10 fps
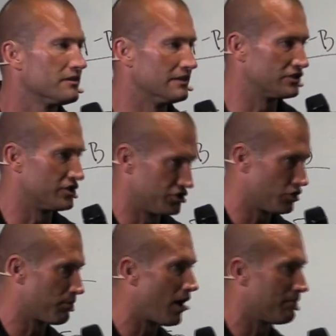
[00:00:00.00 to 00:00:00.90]
This is your
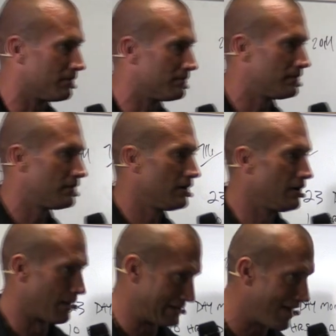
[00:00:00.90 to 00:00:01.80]
problem.
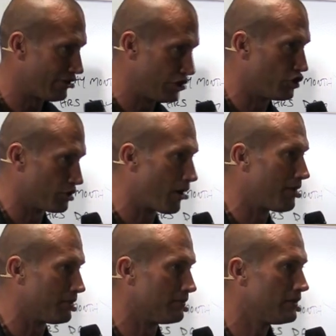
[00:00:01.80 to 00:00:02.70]
I'm telling you, your
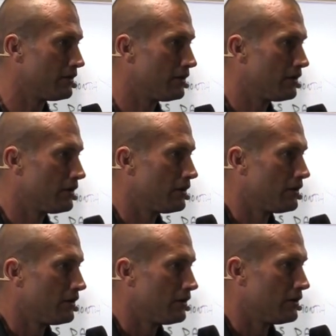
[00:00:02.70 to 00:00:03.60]
problem.
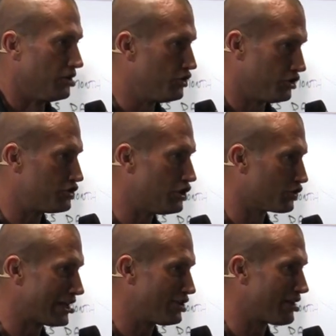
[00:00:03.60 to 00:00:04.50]
You, you don't
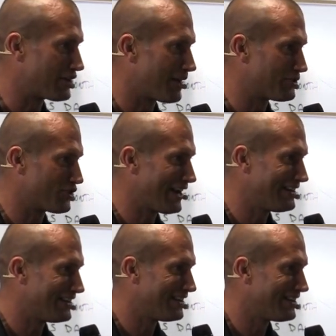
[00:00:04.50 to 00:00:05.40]
think you have time to train?
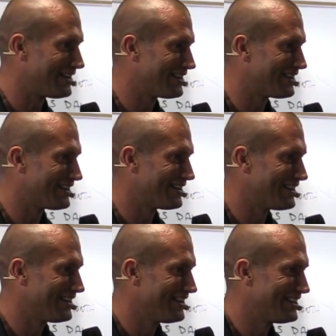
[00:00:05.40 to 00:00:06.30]

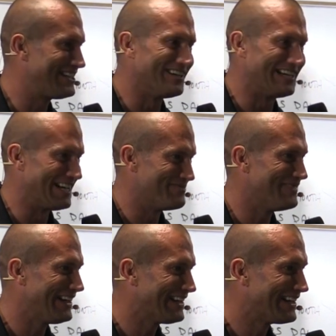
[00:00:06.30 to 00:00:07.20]
You kidding
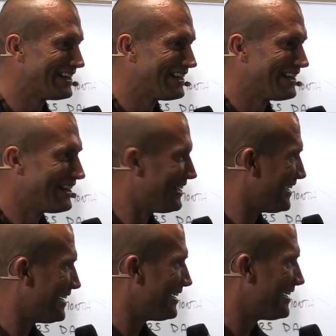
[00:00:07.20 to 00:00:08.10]
me?
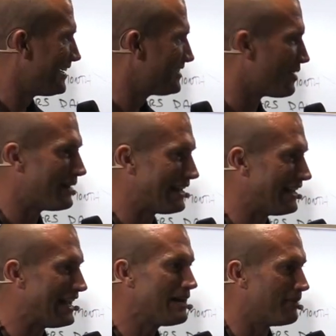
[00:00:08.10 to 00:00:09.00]
Somebody,
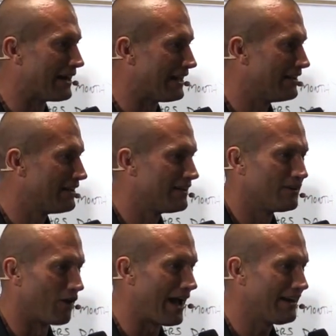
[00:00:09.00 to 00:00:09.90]
anybody,
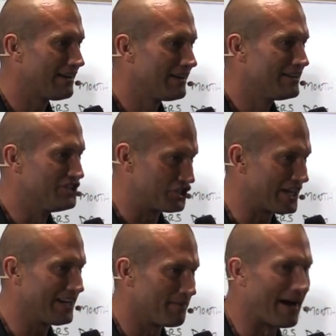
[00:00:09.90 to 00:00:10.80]
right? Just
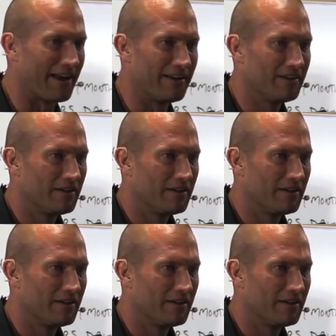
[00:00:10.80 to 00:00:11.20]
think about it.